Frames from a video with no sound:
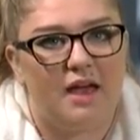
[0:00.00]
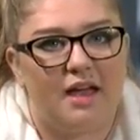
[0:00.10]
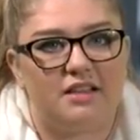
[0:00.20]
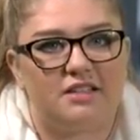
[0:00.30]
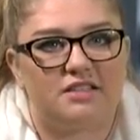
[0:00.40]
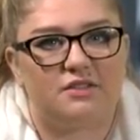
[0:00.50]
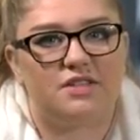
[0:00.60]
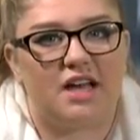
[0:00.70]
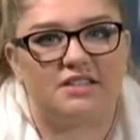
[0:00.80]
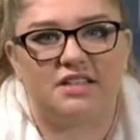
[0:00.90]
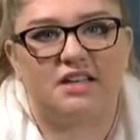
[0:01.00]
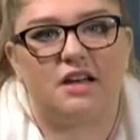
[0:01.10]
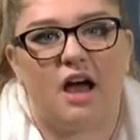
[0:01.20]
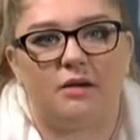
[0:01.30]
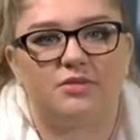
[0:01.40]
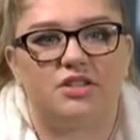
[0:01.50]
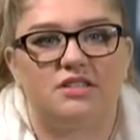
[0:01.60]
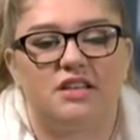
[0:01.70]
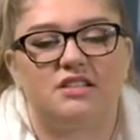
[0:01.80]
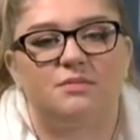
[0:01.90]
A list of testing
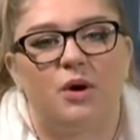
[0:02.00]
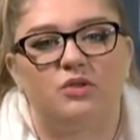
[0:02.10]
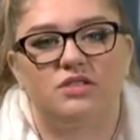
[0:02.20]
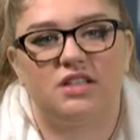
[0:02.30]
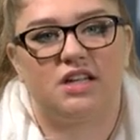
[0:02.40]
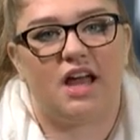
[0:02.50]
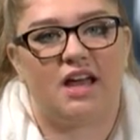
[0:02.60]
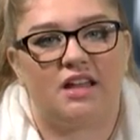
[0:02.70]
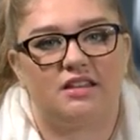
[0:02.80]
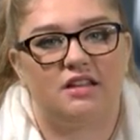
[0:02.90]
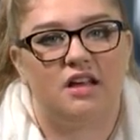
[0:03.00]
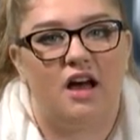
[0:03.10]
options is posted at,